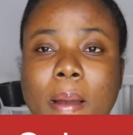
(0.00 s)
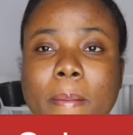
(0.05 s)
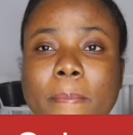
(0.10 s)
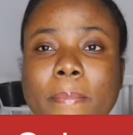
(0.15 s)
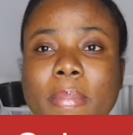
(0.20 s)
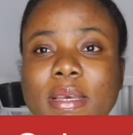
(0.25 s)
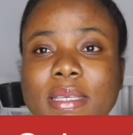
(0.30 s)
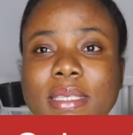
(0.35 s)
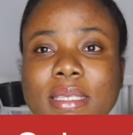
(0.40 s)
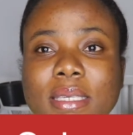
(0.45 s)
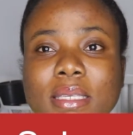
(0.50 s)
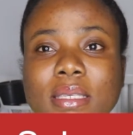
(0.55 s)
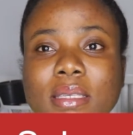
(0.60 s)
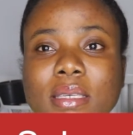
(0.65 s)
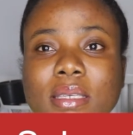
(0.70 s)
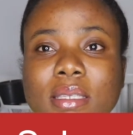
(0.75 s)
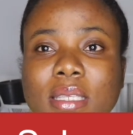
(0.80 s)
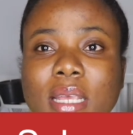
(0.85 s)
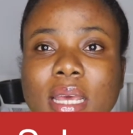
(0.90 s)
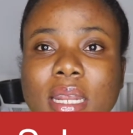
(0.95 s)
but since
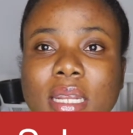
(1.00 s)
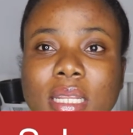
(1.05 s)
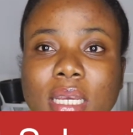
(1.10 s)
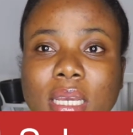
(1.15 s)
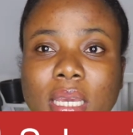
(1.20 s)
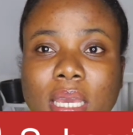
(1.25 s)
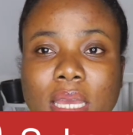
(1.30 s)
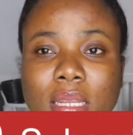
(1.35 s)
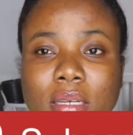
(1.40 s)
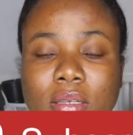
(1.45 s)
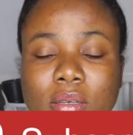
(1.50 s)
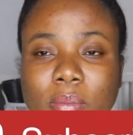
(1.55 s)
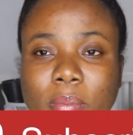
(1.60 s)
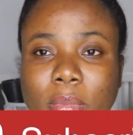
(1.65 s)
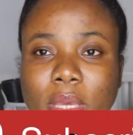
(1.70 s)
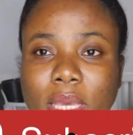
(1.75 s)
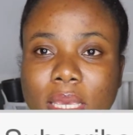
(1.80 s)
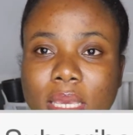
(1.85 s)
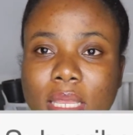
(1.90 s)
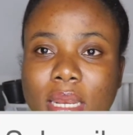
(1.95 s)
I started the candle
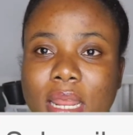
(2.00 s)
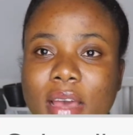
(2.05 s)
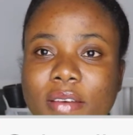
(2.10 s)
making,